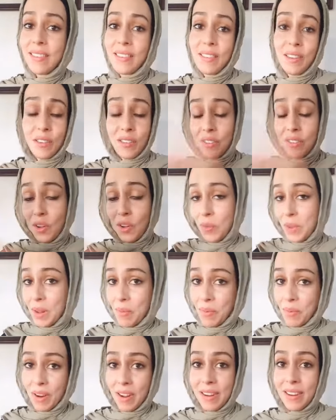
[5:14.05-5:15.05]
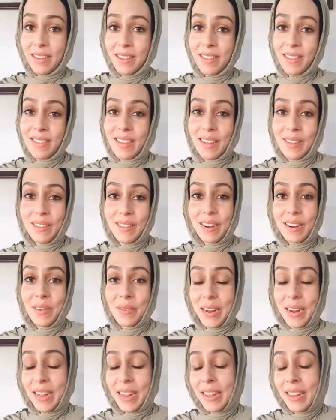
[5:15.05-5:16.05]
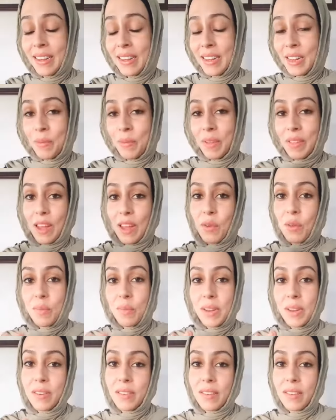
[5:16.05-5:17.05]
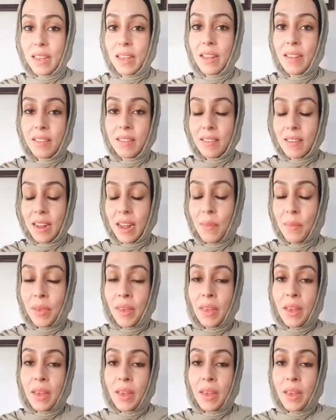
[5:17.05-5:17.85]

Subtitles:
There's so many products out there, right? But that would be your second step.